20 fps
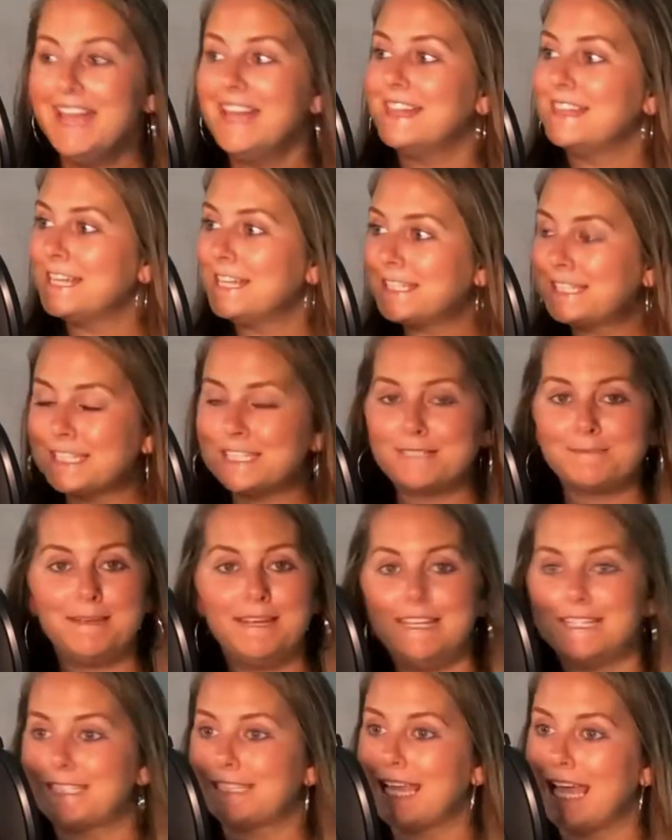This is
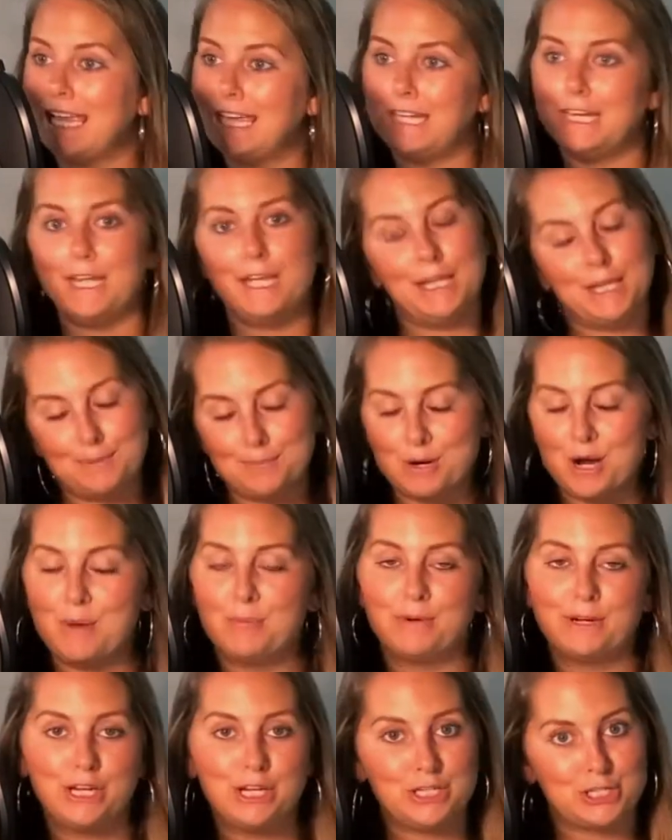me saying an
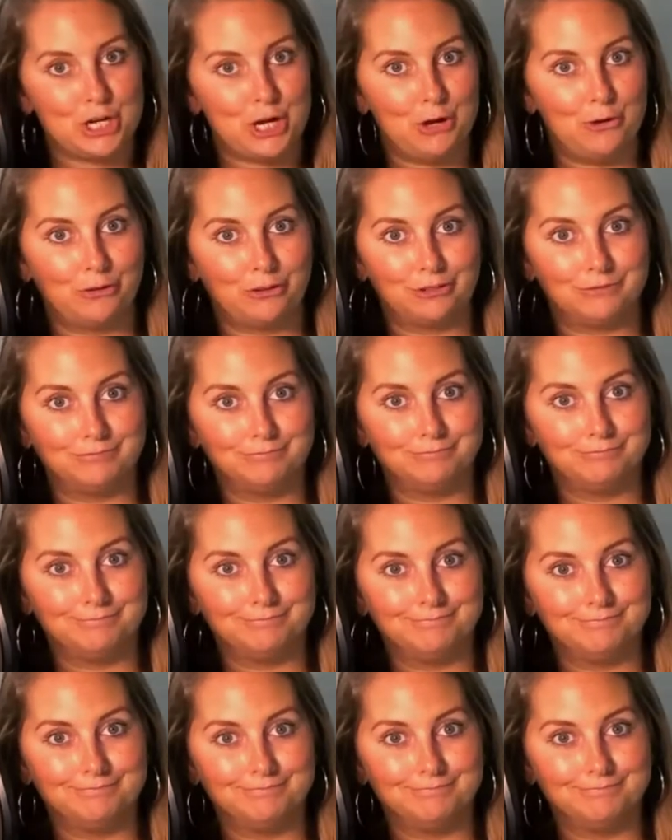inappropriate joke.
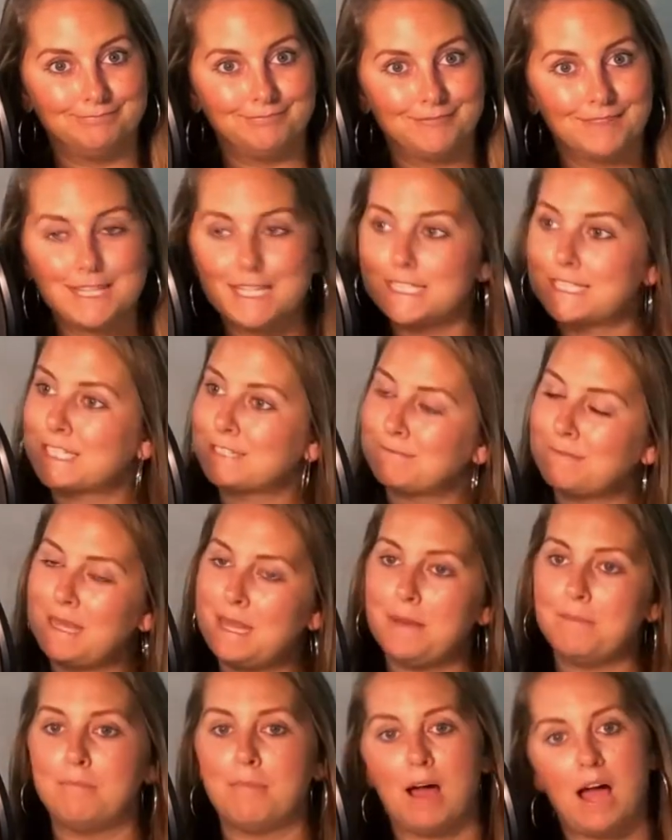This is
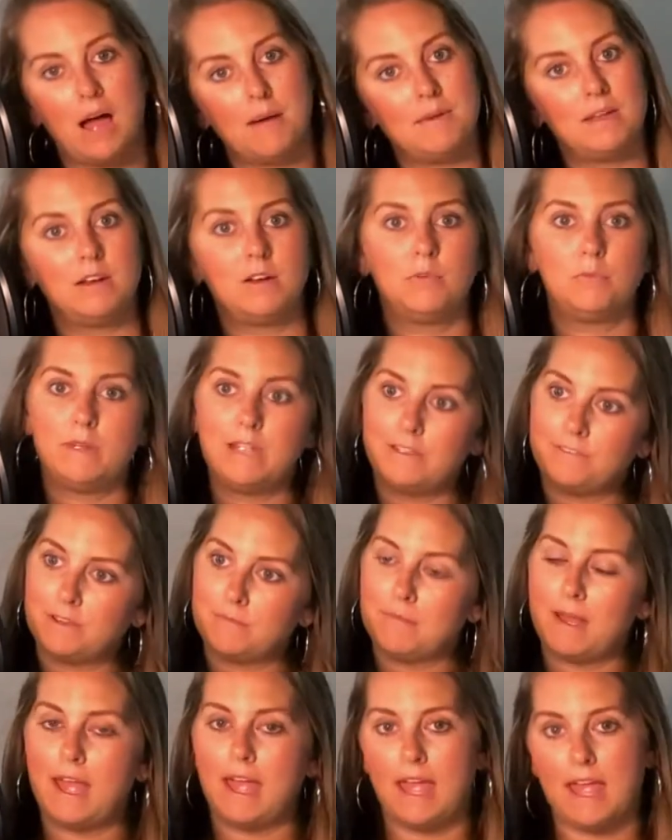me bobbing and
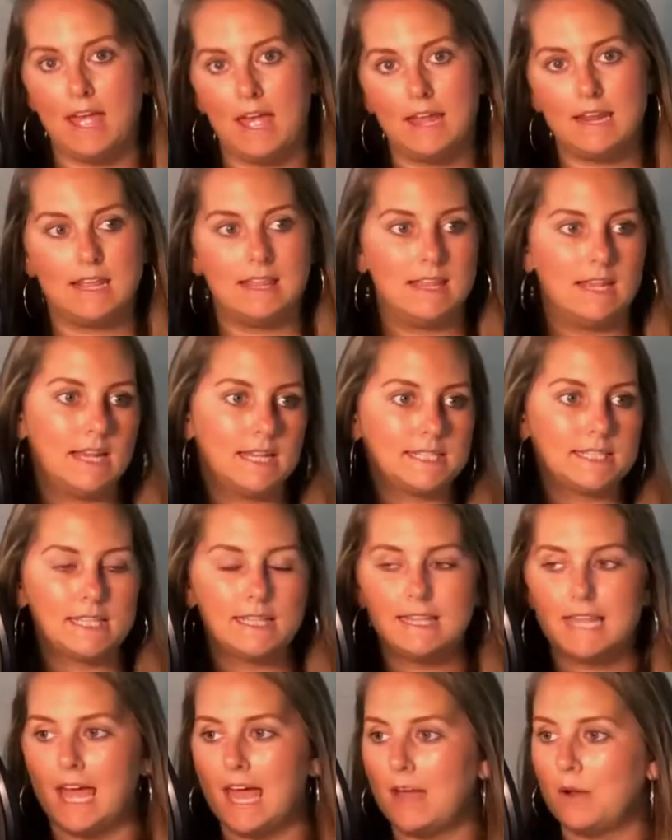weaving my head and this
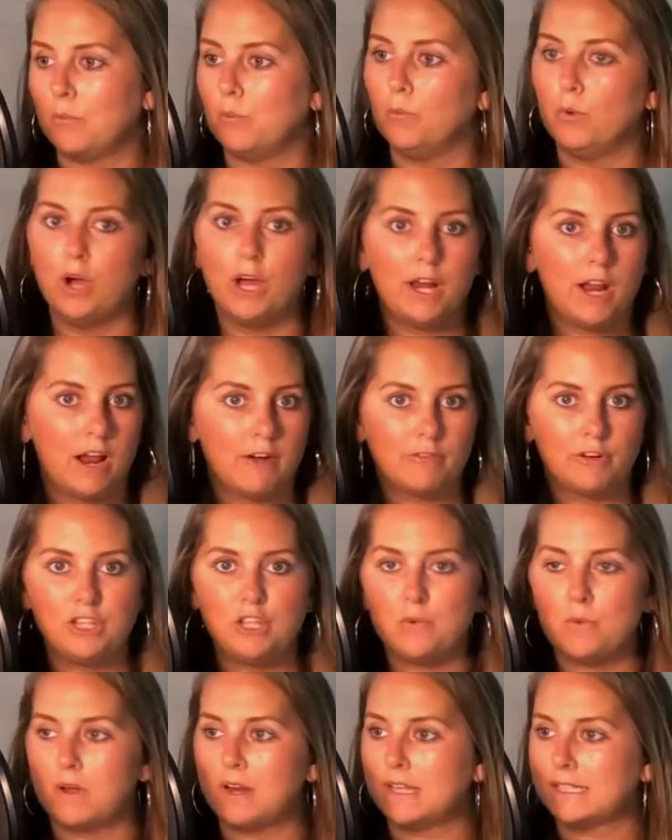and that and whatever
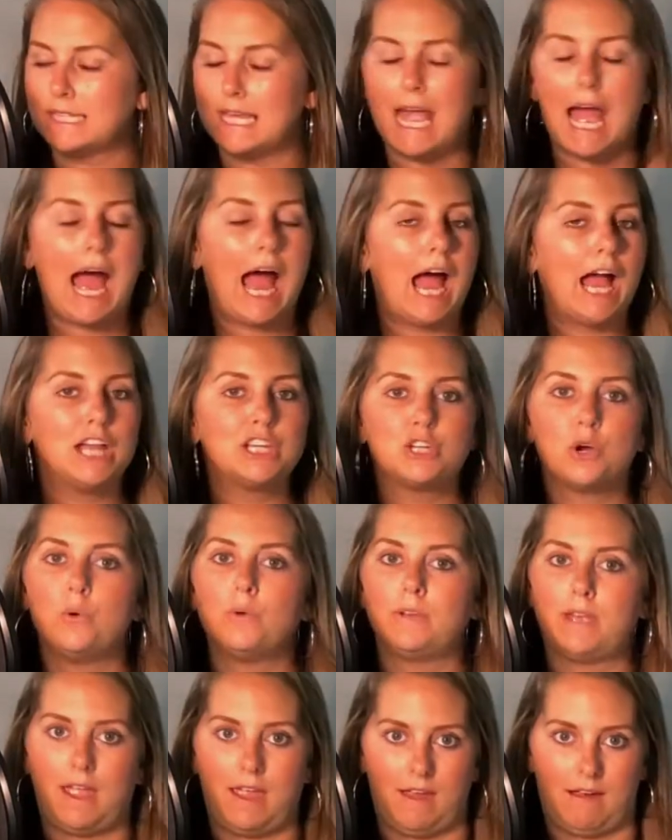you want to say. I
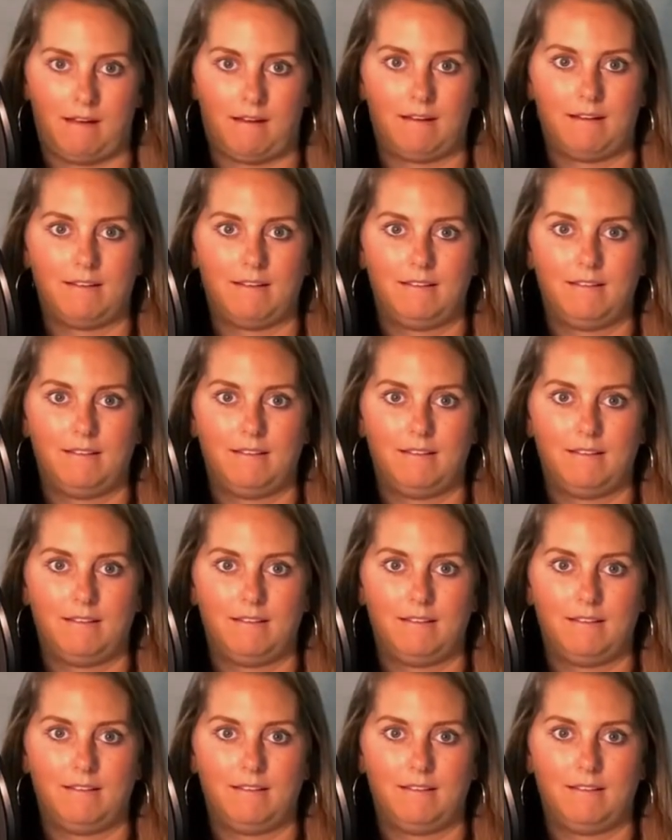don't care.